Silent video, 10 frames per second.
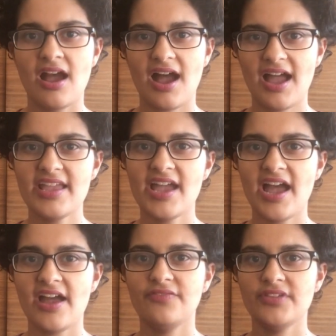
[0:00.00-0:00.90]
I
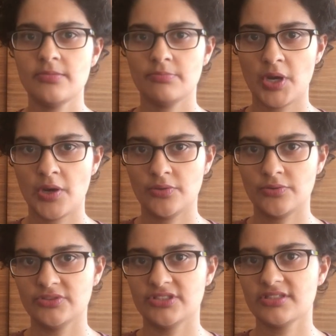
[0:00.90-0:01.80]
have
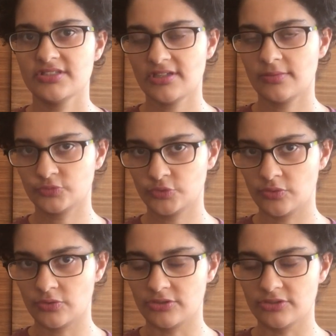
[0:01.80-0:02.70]
imposed some
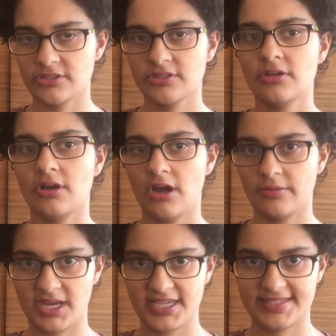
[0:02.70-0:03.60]
rules
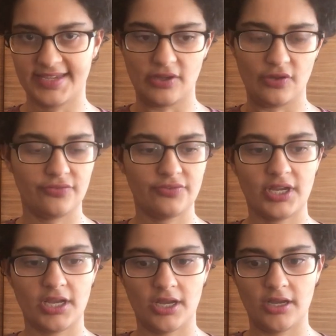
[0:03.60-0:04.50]
on myself.
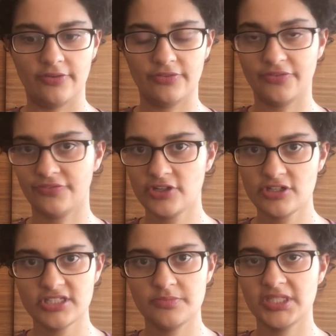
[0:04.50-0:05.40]
The
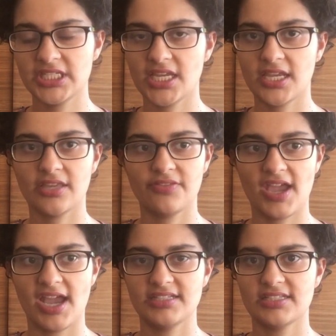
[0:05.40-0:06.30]
first being
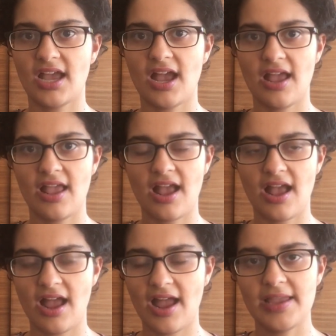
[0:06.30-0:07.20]
that
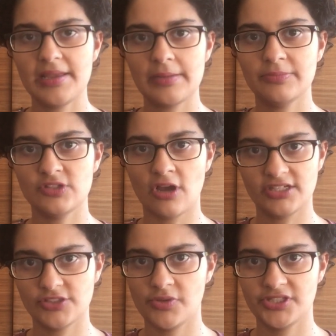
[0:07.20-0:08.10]
I am
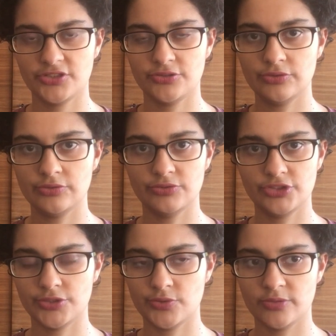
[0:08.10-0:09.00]
not going to
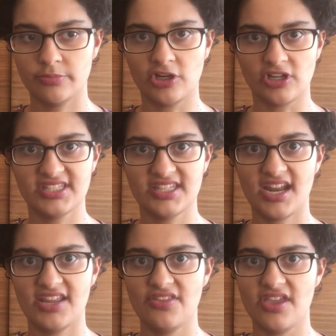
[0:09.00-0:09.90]
choose books that
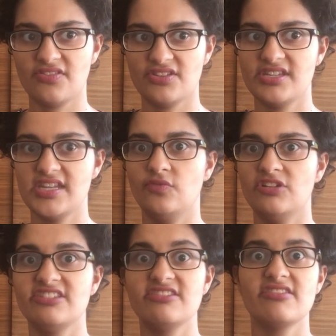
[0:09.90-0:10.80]
I think that Steve
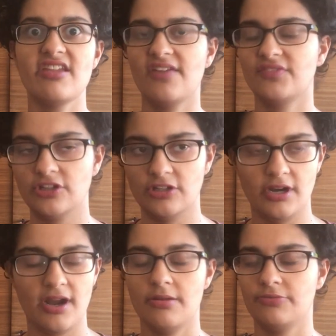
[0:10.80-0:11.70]
would
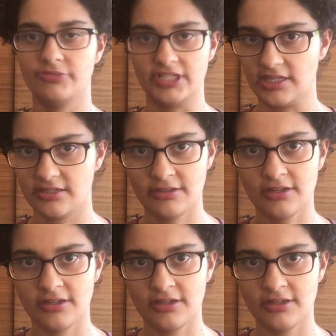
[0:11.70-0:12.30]
never read.